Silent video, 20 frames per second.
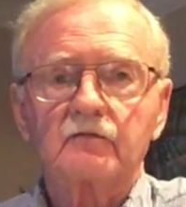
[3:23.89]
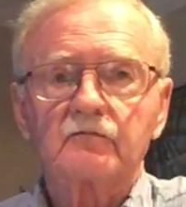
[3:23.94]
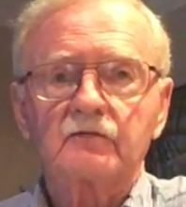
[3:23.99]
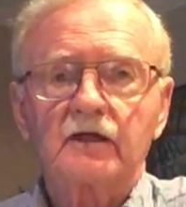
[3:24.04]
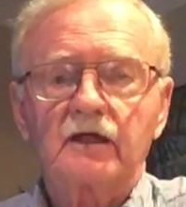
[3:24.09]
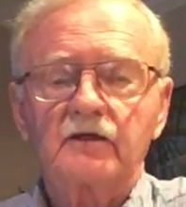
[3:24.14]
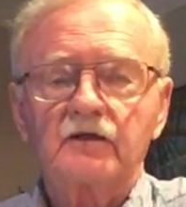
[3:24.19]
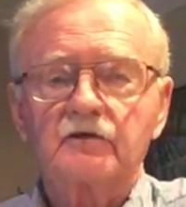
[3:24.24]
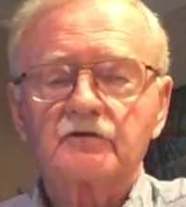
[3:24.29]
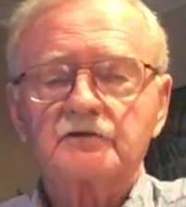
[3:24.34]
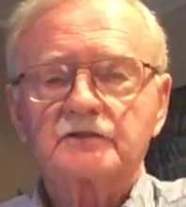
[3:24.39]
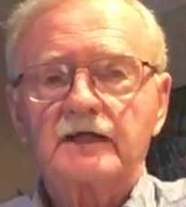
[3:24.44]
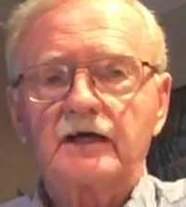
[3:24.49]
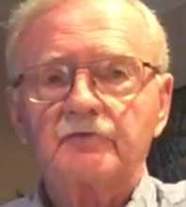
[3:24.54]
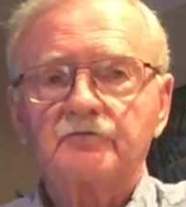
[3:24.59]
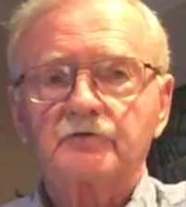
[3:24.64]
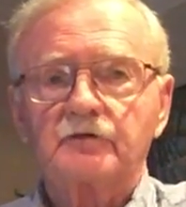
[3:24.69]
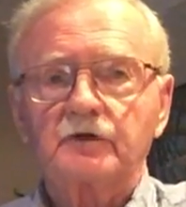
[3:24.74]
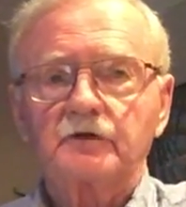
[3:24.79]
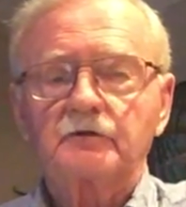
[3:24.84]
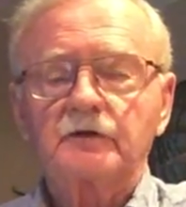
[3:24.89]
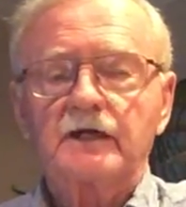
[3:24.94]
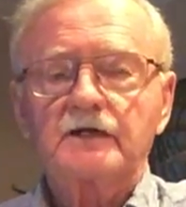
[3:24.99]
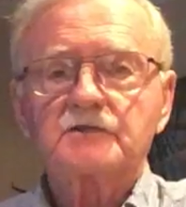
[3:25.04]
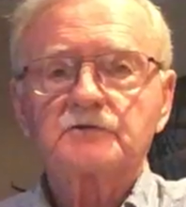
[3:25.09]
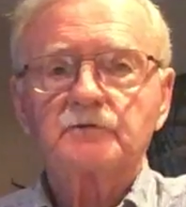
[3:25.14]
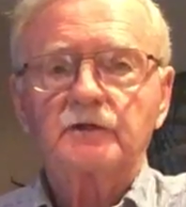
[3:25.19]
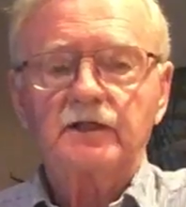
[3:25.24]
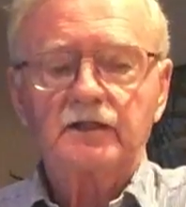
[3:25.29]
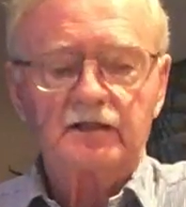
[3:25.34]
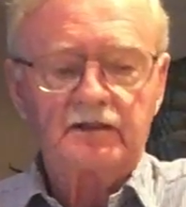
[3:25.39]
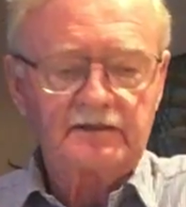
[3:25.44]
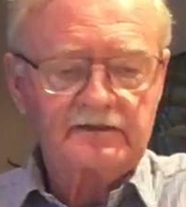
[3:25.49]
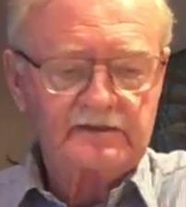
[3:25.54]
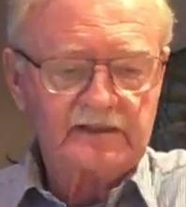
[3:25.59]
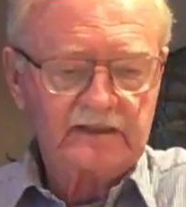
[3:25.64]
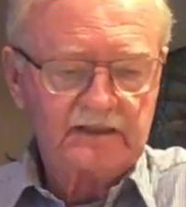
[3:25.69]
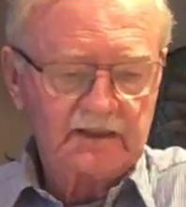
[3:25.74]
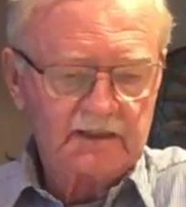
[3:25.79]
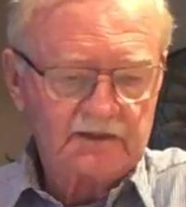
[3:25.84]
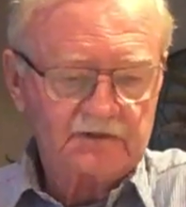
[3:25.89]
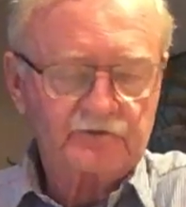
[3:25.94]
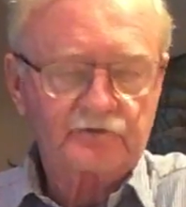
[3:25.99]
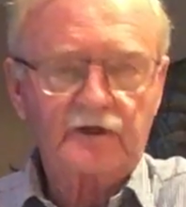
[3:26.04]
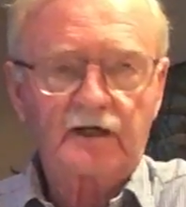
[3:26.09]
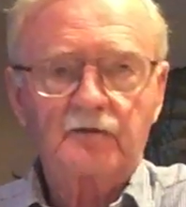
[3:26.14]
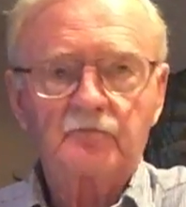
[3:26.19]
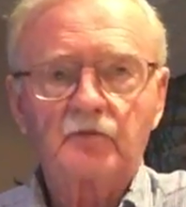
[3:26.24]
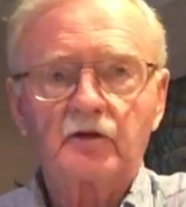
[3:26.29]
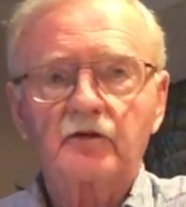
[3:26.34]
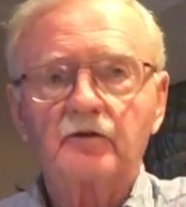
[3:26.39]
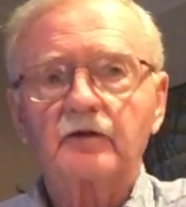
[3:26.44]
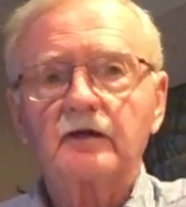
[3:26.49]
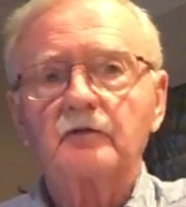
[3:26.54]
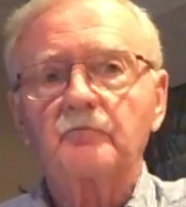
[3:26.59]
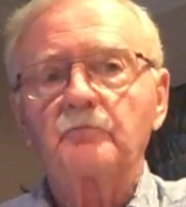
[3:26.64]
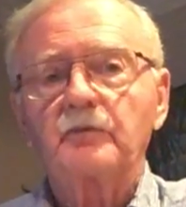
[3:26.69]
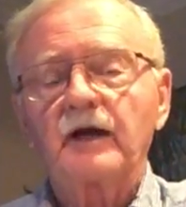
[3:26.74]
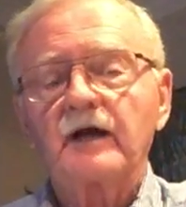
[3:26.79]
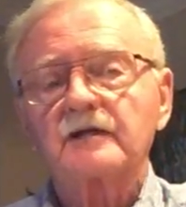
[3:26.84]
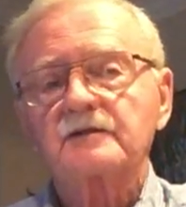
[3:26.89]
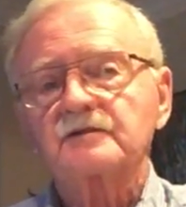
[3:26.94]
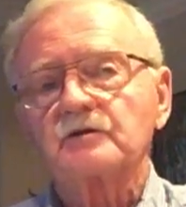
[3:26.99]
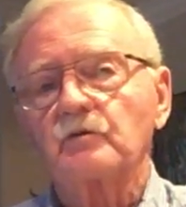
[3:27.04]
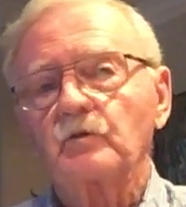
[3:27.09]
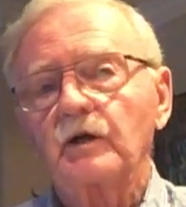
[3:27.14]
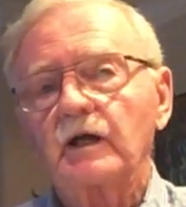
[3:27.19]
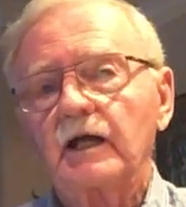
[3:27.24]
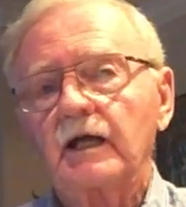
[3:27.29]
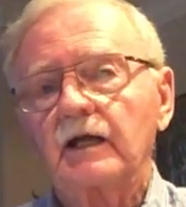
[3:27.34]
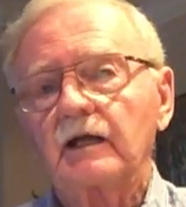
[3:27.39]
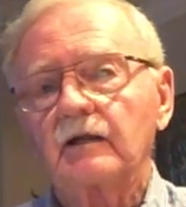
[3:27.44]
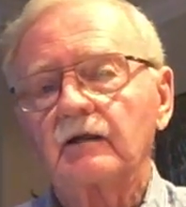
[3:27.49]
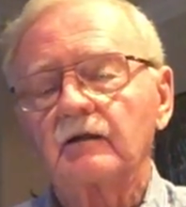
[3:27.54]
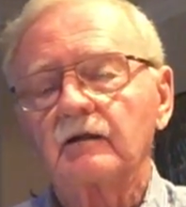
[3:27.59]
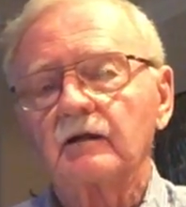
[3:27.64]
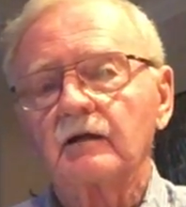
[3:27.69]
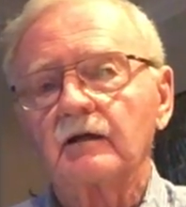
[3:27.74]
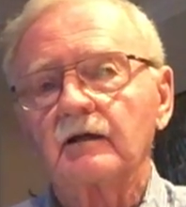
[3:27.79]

10 years after he graduated, and he said that his grandmother had passed away, and